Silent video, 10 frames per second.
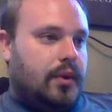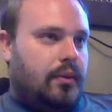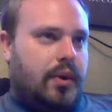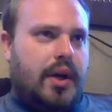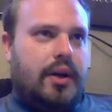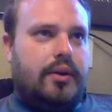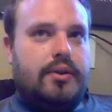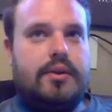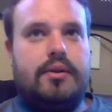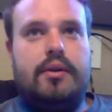What
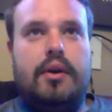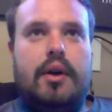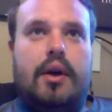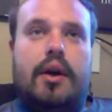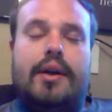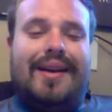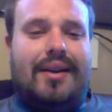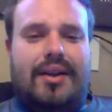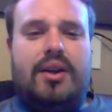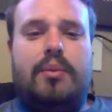else?
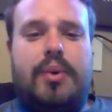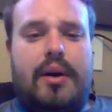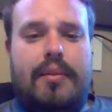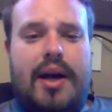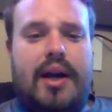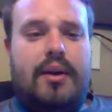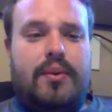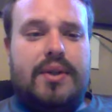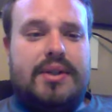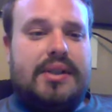Now, another problem I had
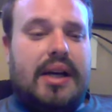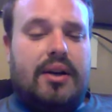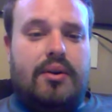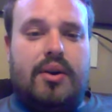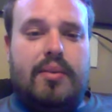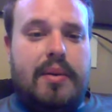is I don't know,